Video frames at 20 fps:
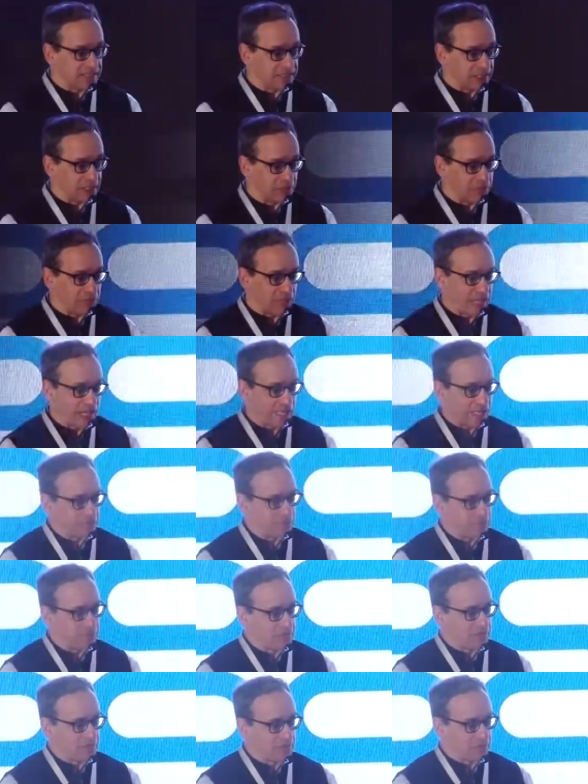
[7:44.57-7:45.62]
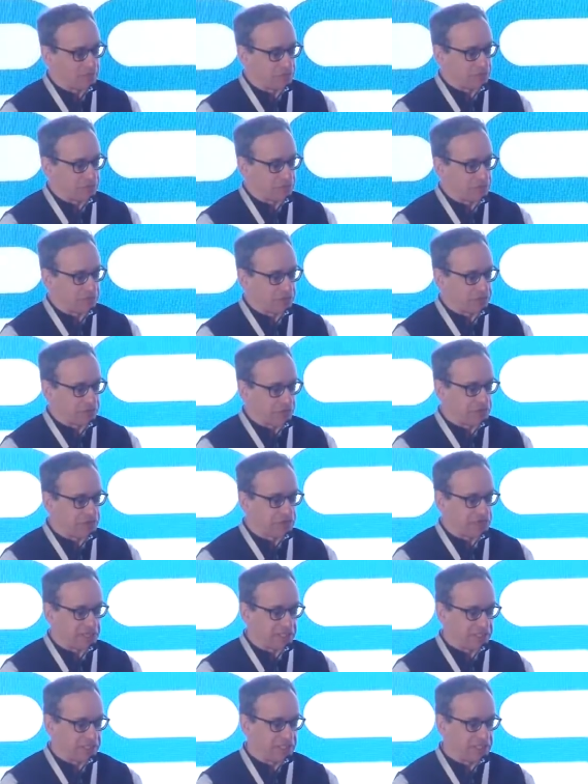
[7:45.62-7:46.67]
Um, I'm um,
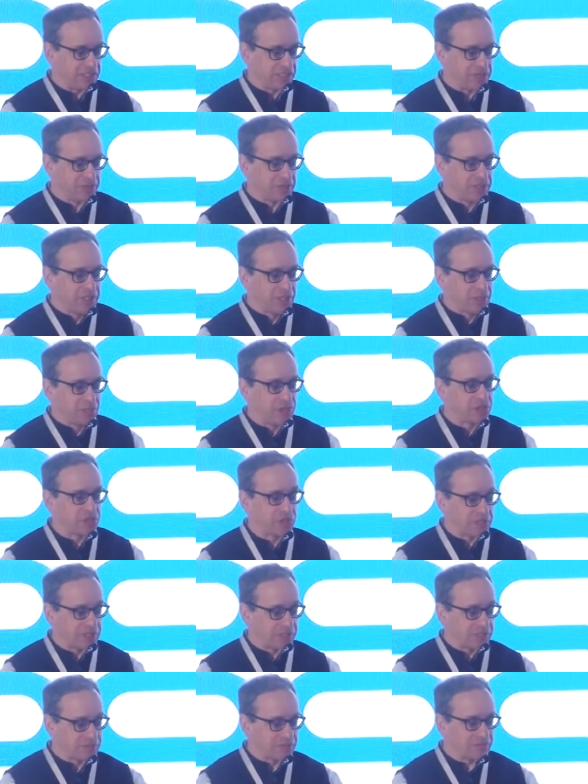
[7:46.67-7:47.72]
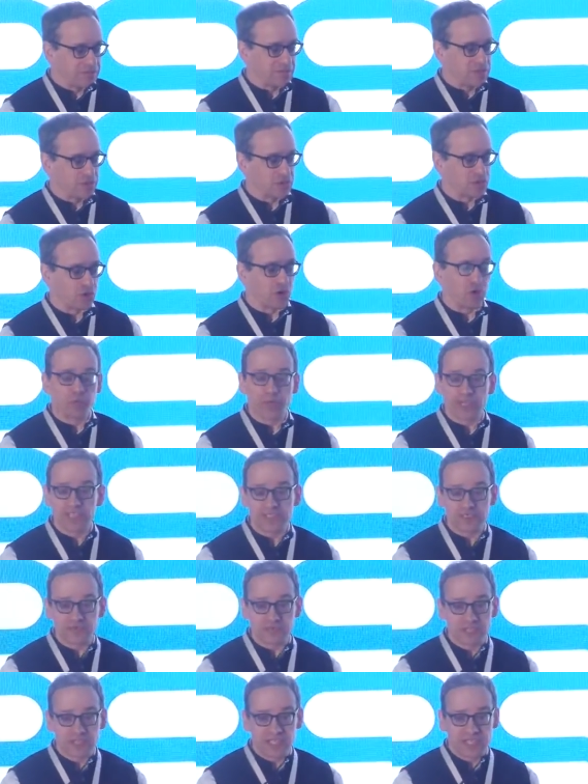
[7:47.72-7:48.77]
differentiating here between
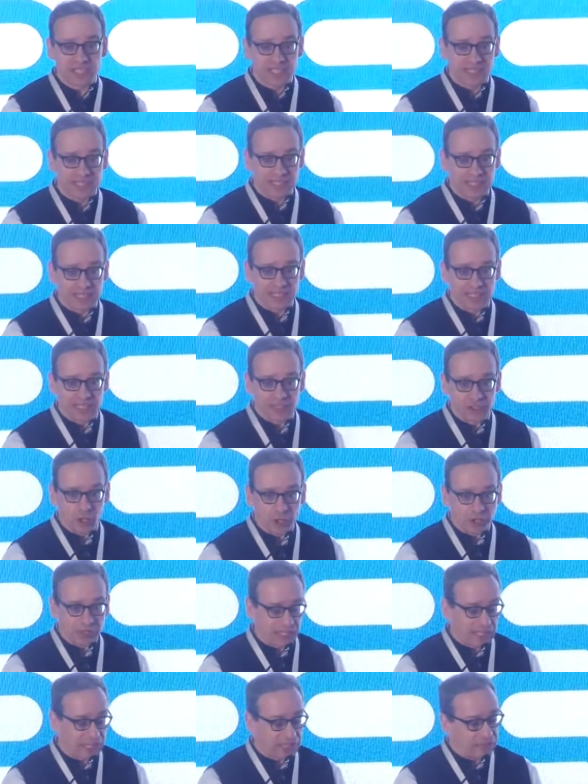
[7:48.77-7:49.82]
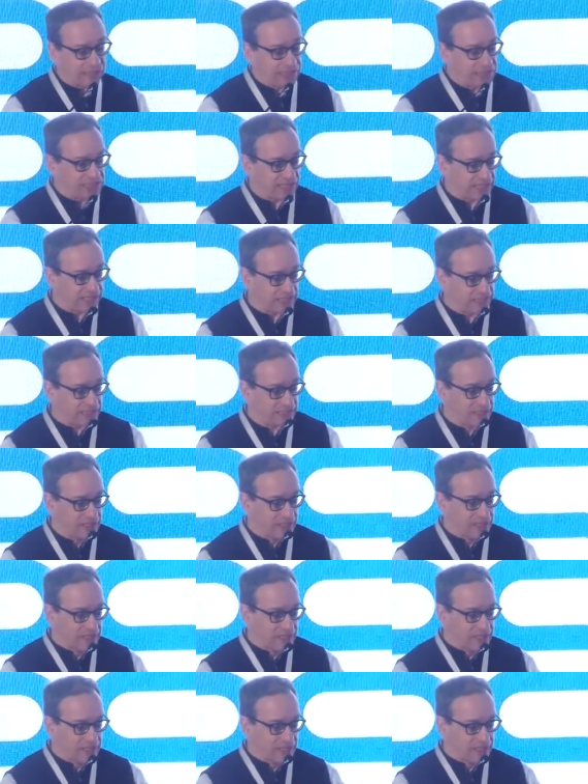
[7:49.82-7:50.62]
store-based retailing and online retailing.